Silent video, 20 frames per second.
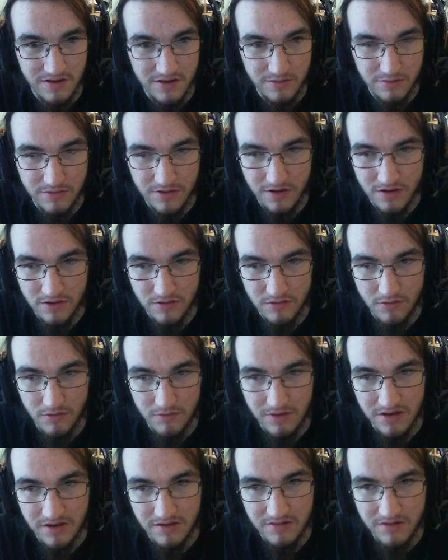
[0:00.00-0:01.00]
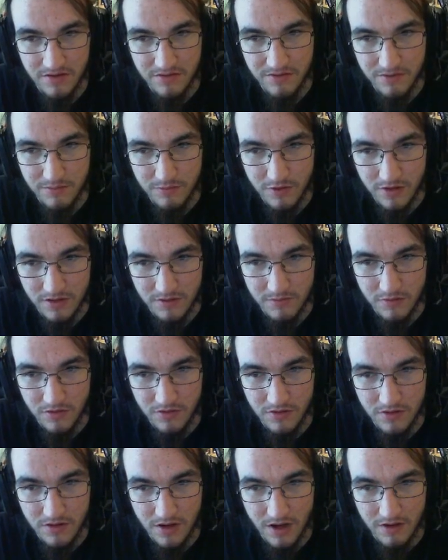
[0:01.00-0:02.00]
Protector, we'll make it self-unbreakable
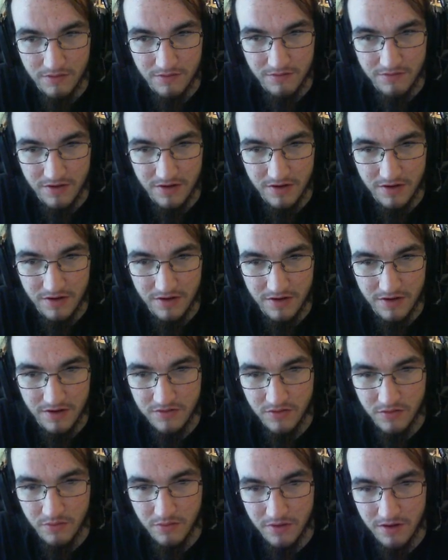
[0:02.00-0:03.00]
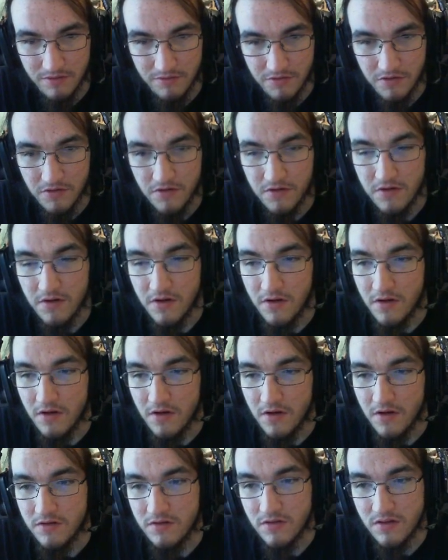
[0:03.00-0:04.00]
off of Final Task or whatever.
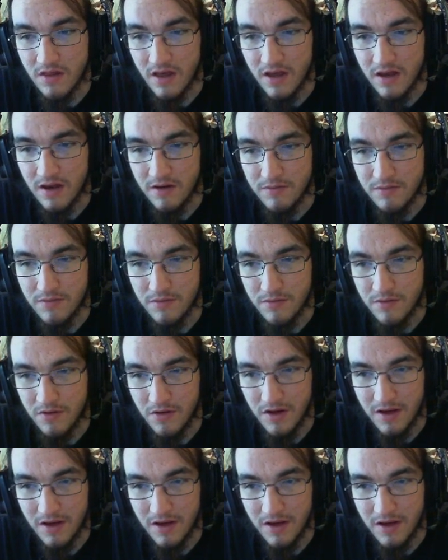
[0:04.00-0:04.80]
So then we'll have